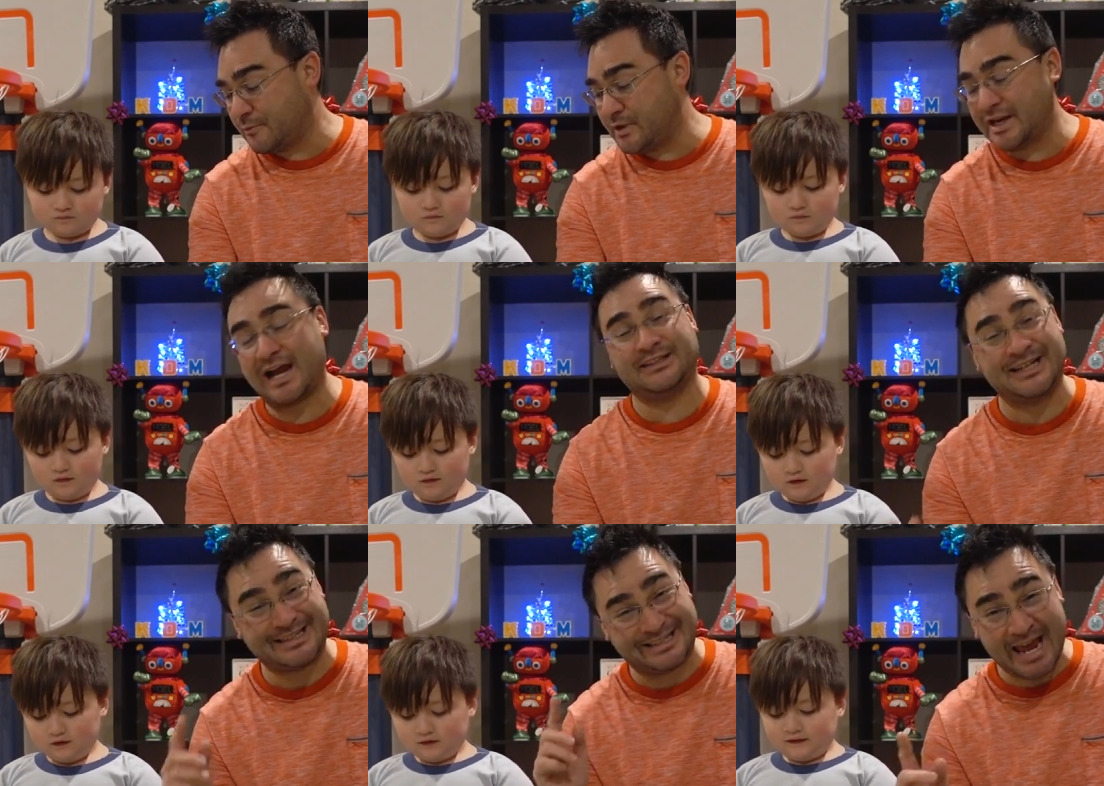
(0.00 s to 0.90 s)
Speaker 1: that we got
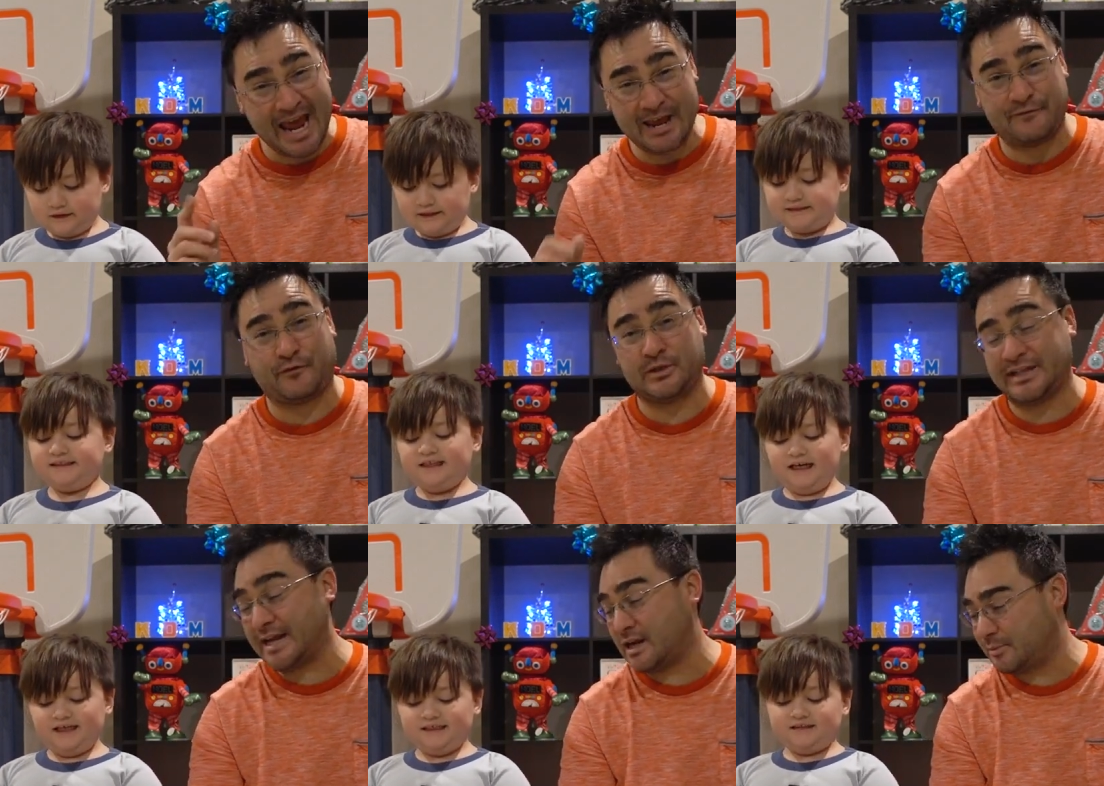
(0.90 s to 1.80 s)
today it for
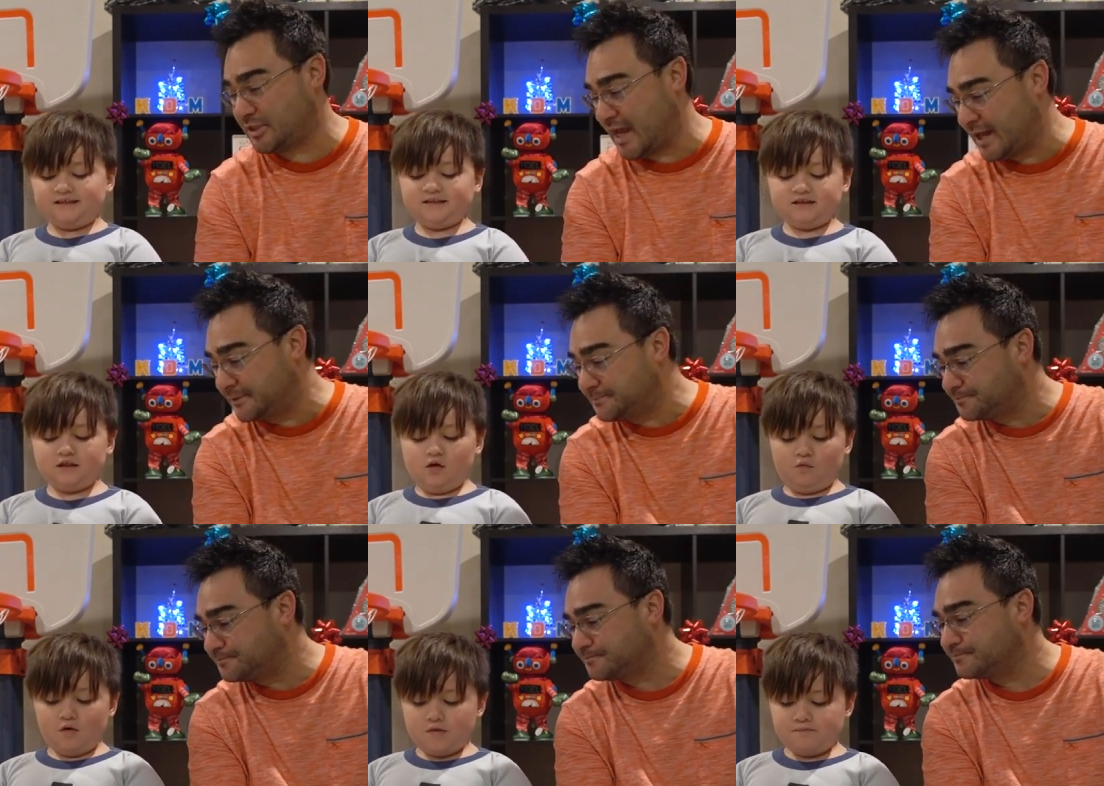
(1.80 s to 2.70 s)
day number 10.
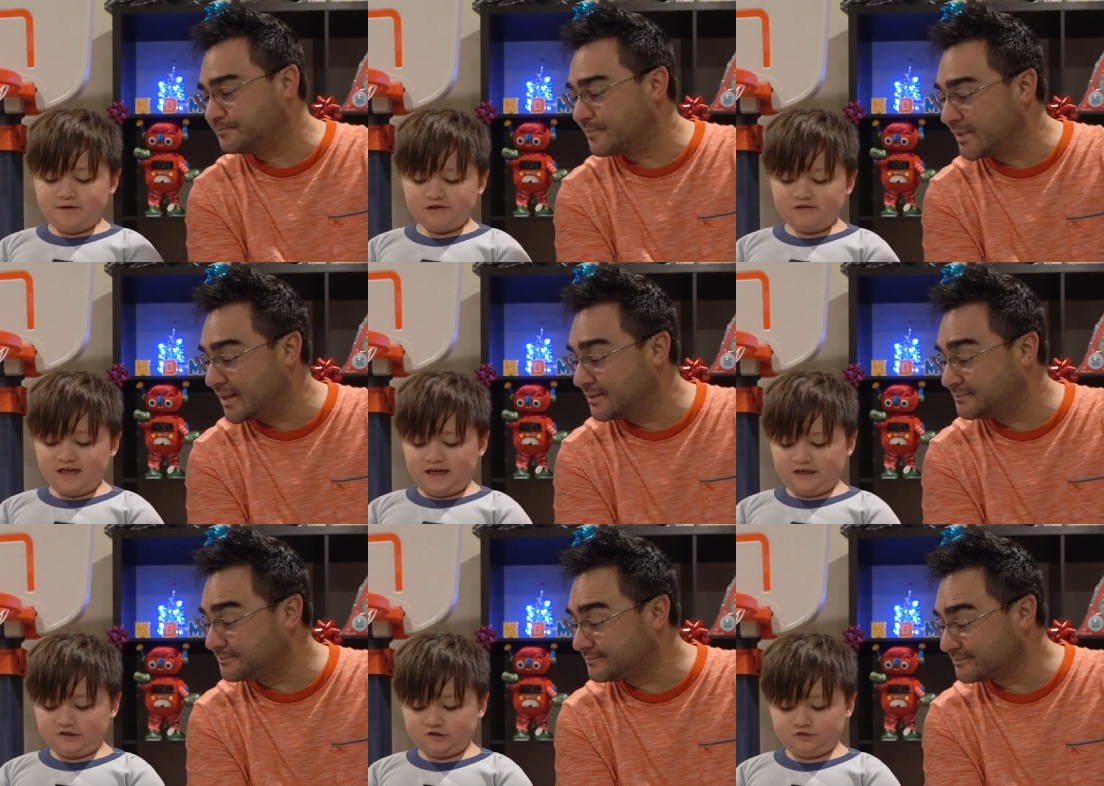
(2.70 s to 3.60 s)
Speaker 2: When Piglet
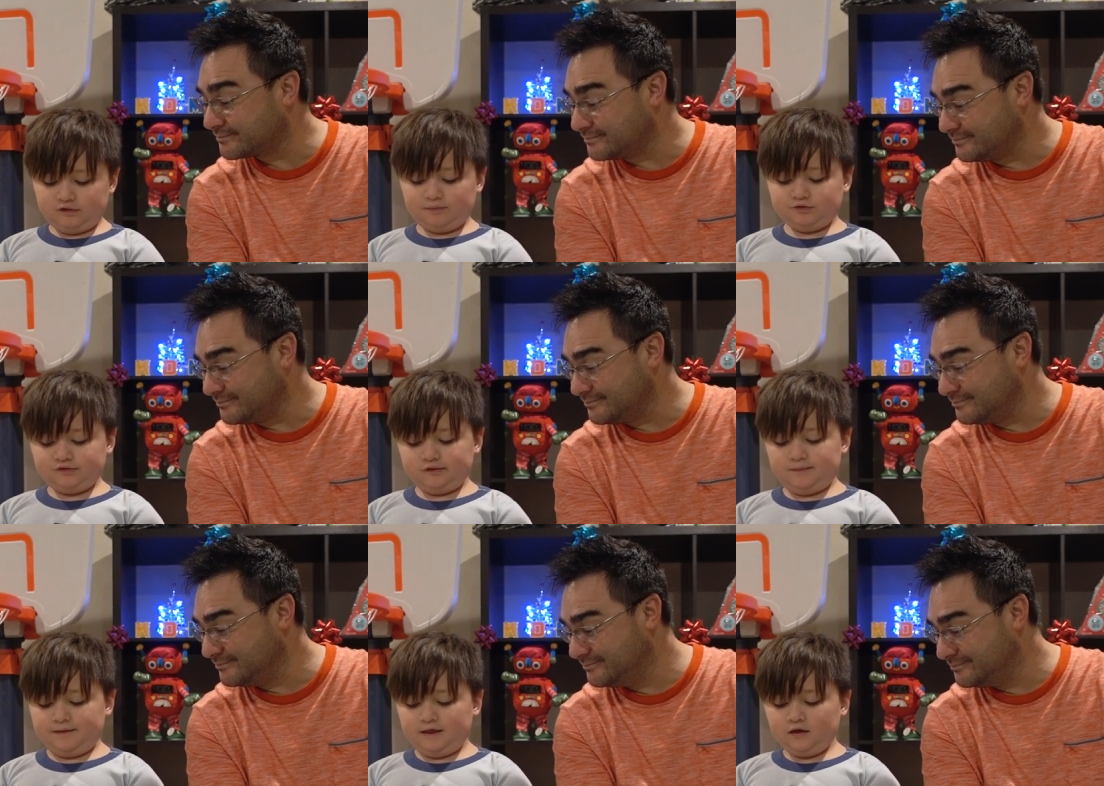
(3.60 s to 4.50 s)
has trouble
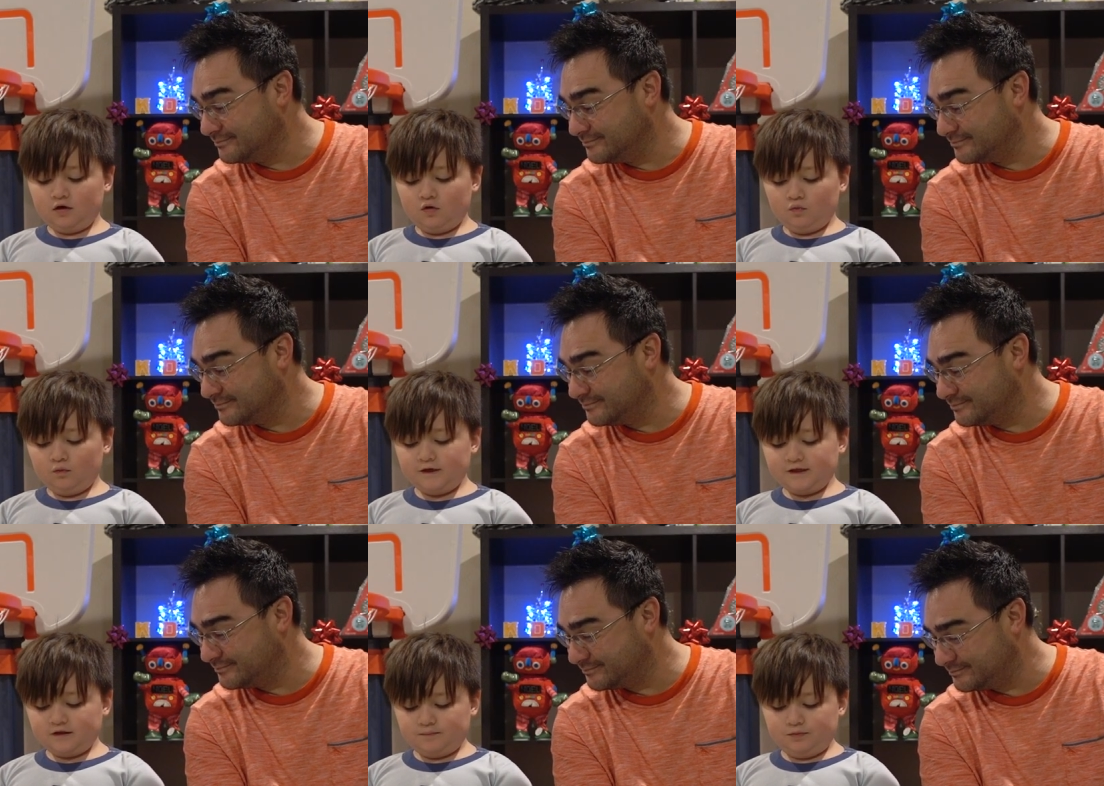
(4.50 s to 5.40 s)
sleeping,
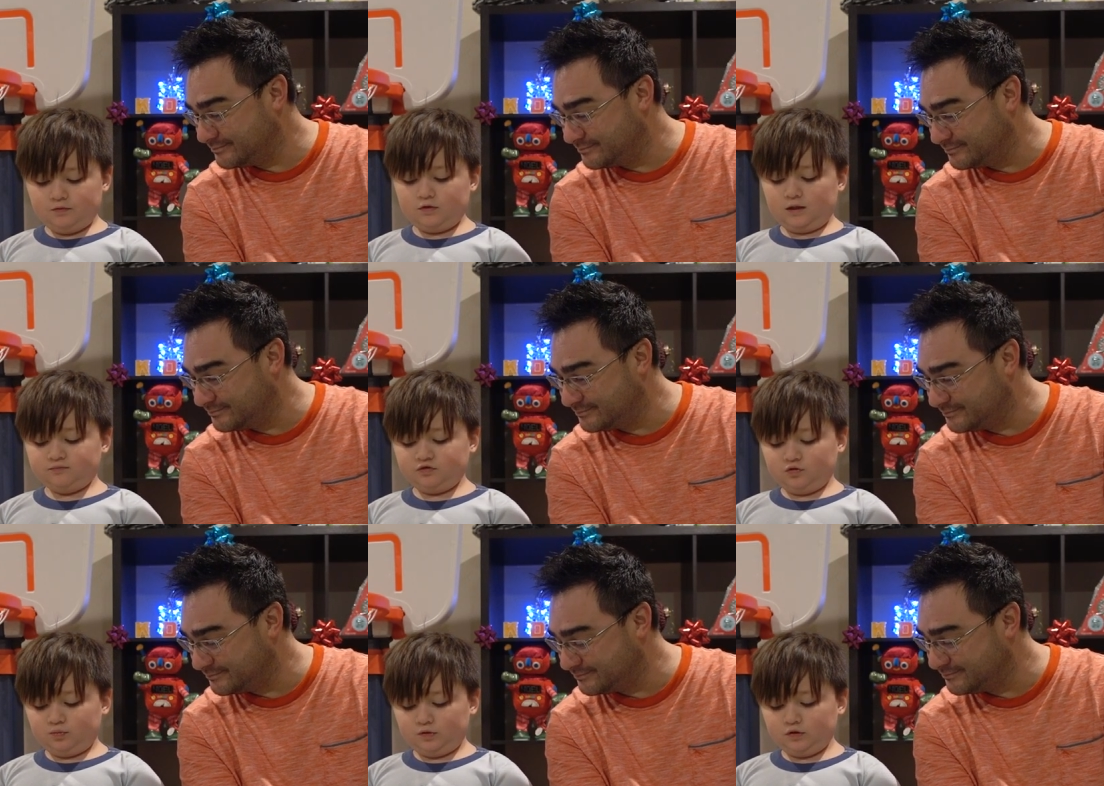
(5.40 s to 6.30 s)
Winnie the Pooh comes
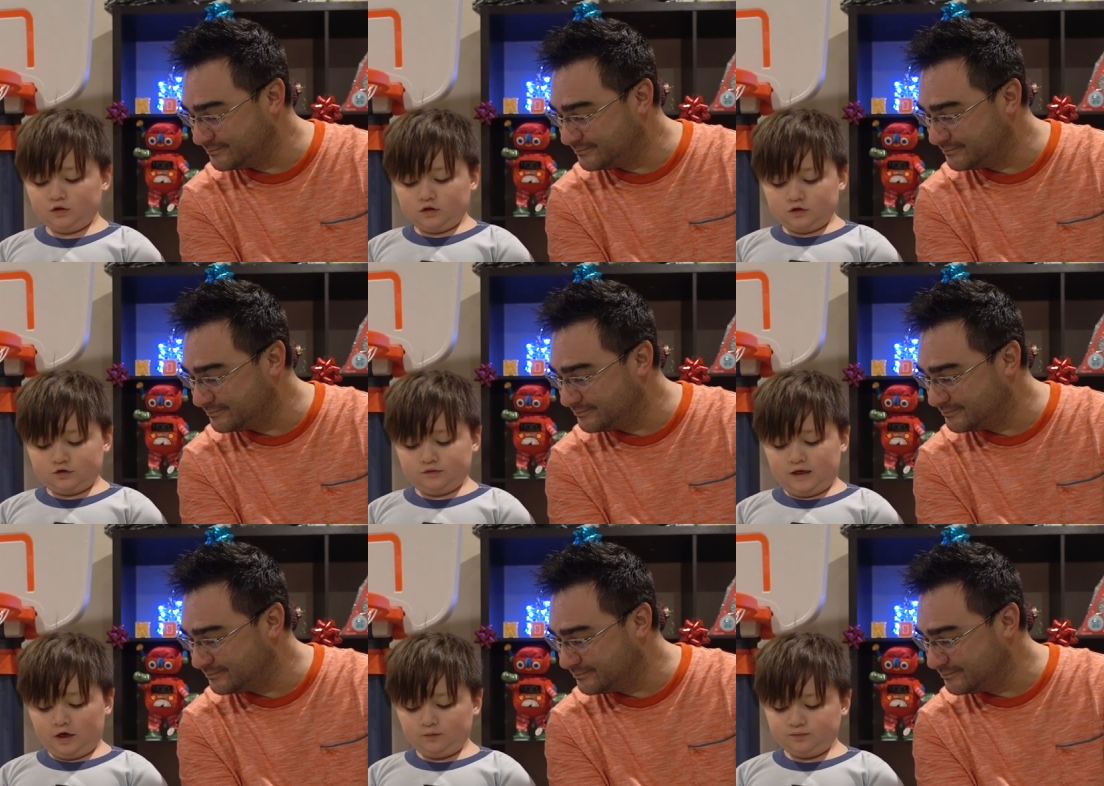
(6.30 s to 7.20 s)
over to
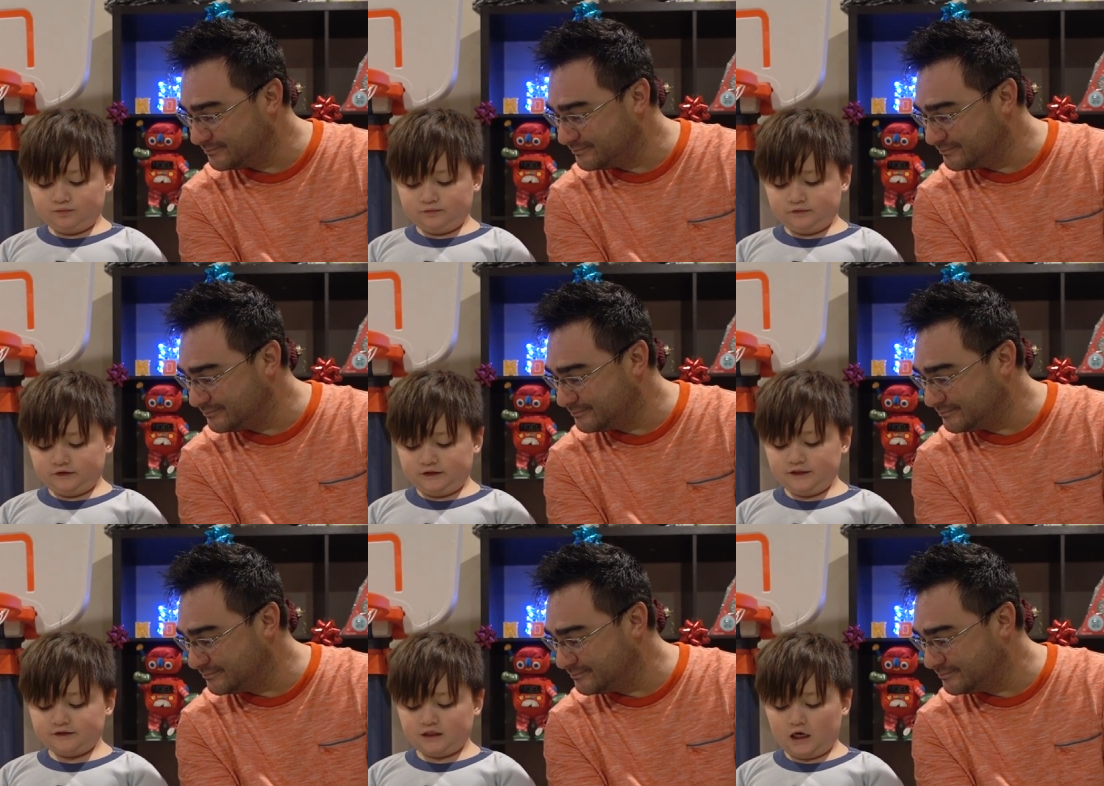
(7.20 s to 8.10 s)
help
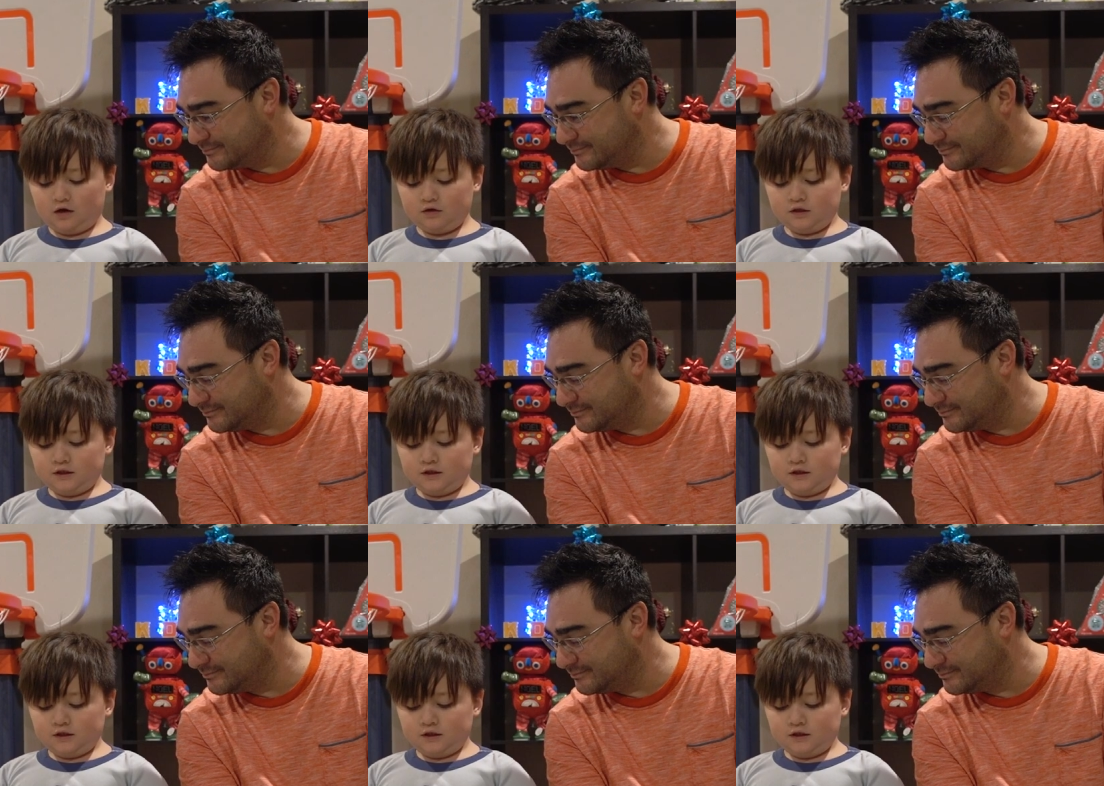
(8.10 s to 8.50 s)
teach how,